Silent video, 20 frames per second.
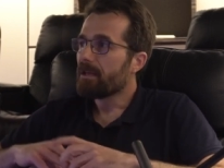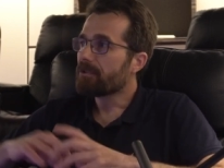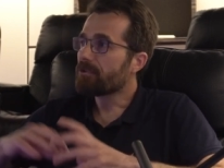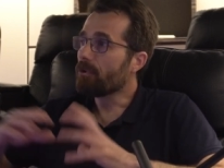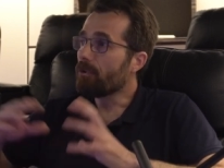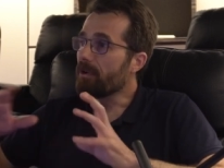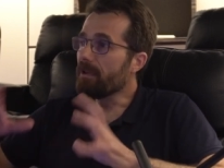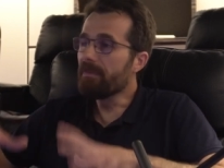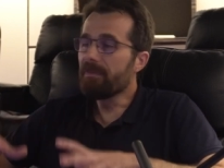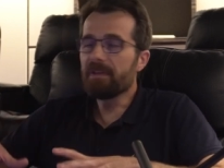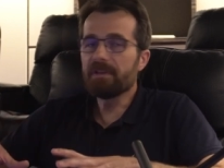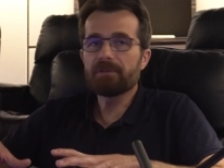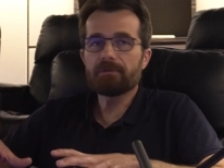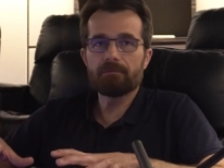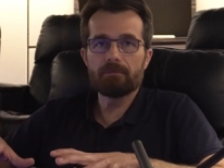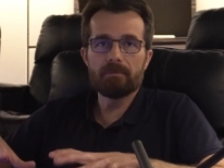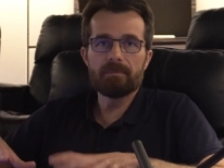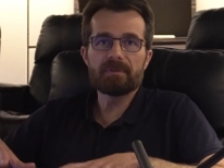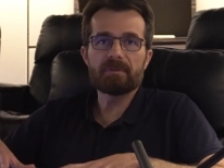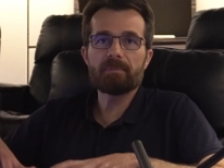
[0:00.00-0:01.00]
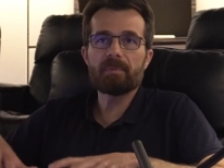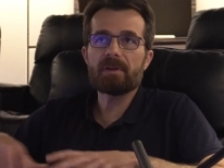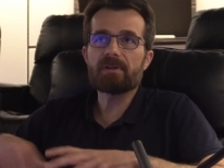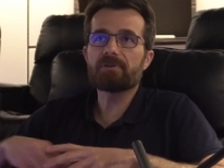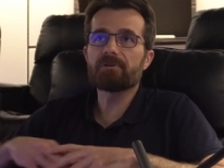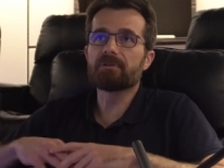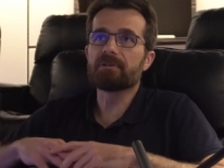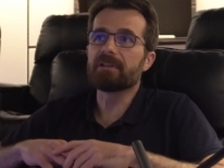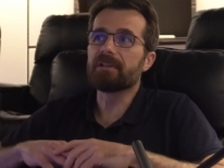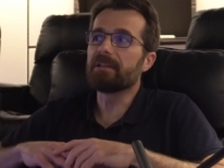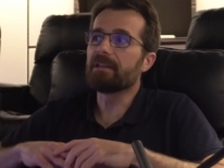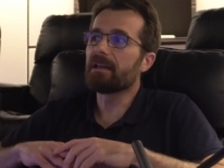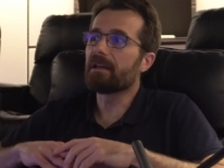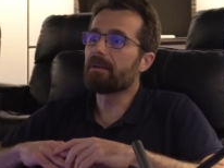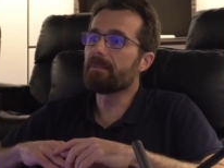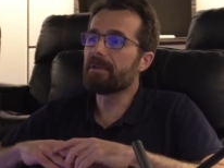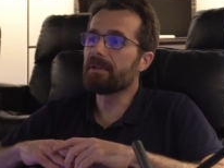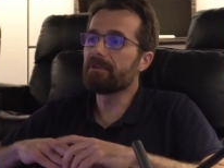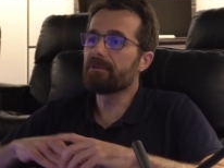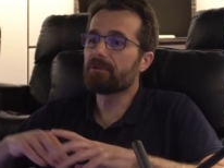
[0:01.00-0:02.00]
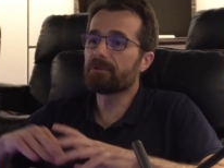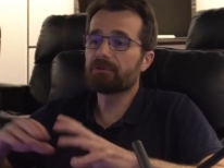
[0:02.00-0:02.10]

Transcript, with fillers: So in this room especially, I mean,